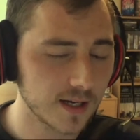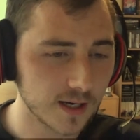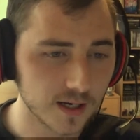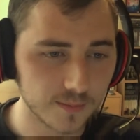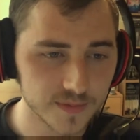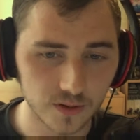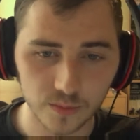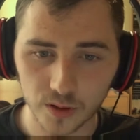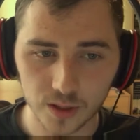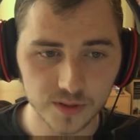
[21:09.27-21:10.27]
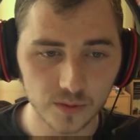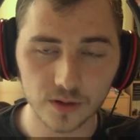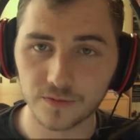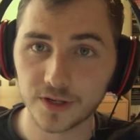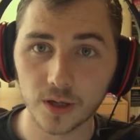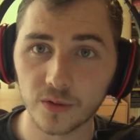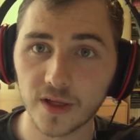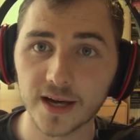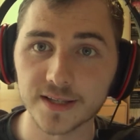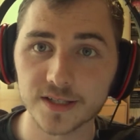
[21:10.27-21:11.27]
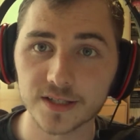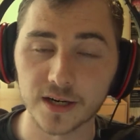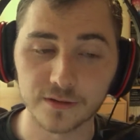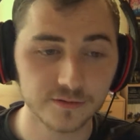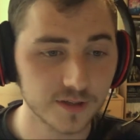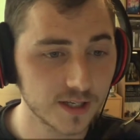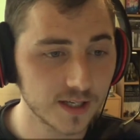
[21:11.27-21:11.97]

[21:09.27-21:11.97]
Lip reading: So I'll probably be doing a video of that and stuff.